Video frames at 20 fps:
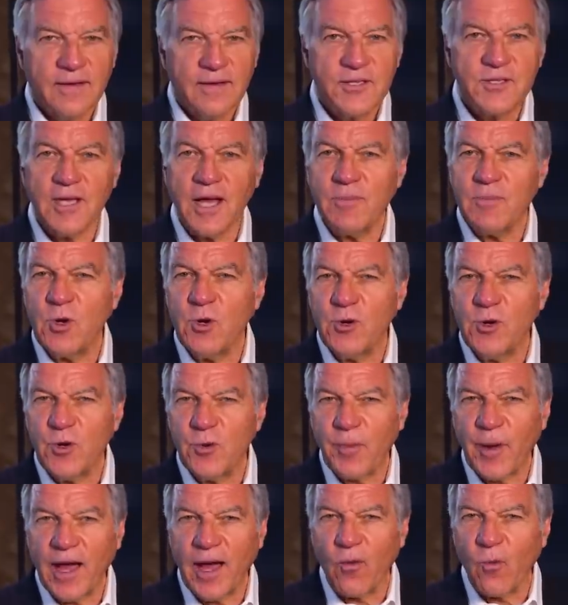Some who
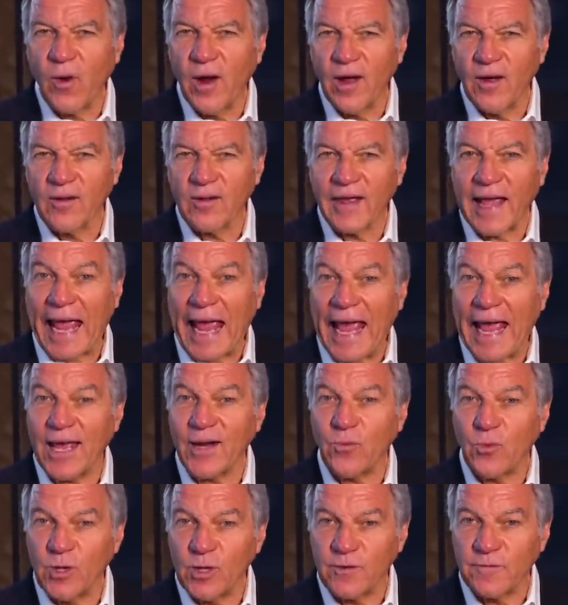knew Pat well
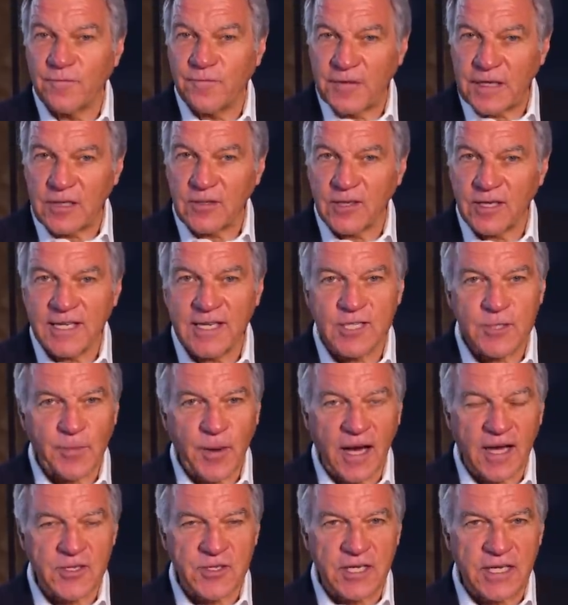and will feel his
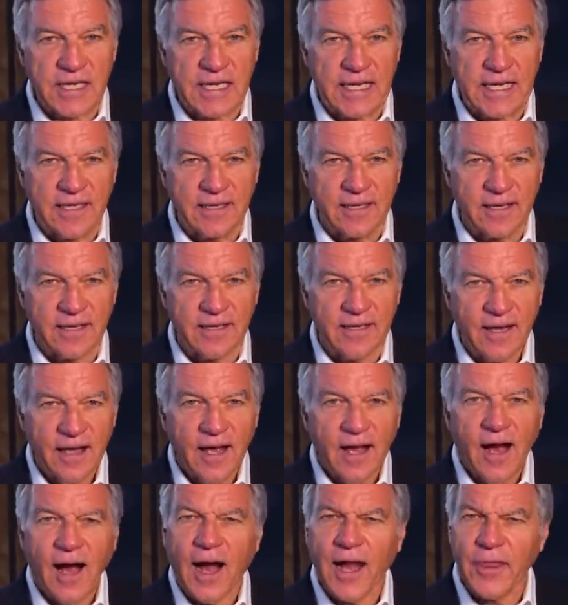passing keenly
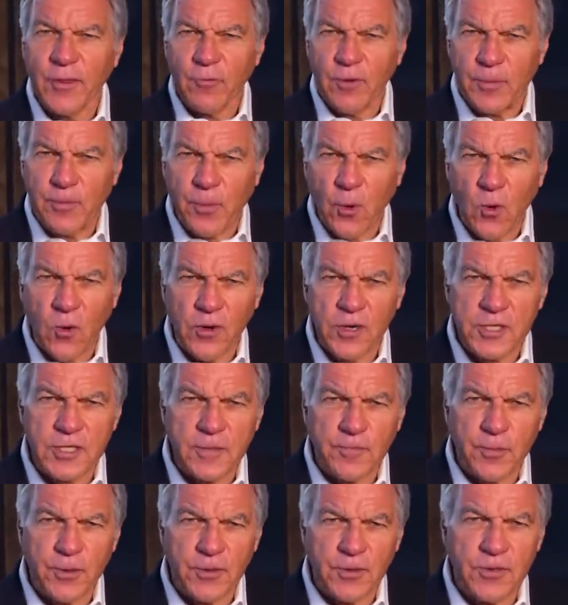are the reporters
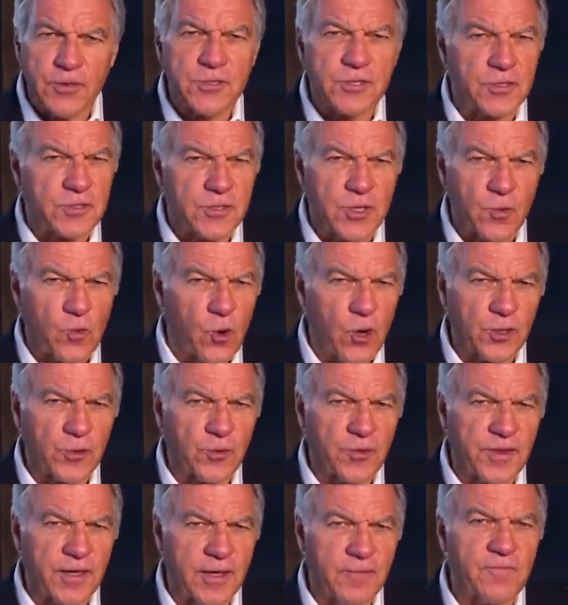and producers who worked
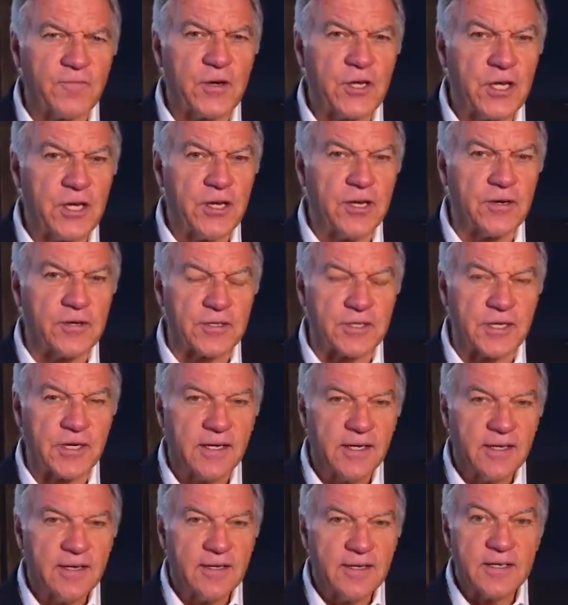with him for years,
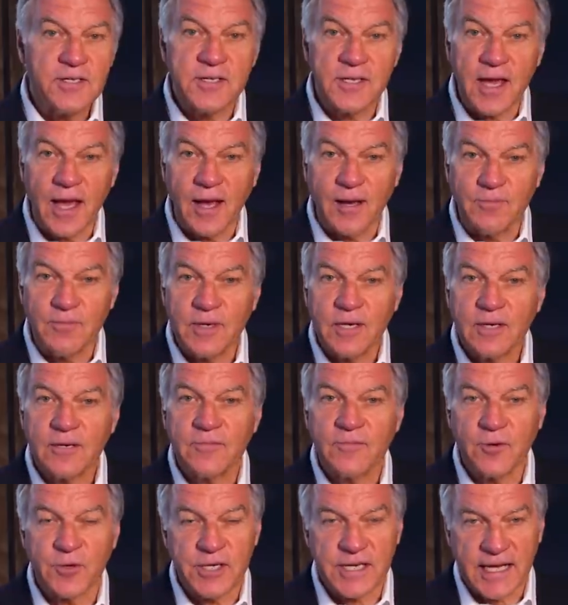some
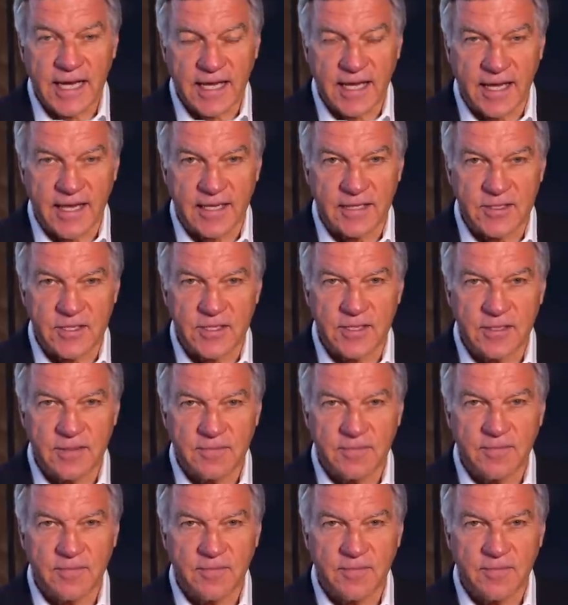for decades.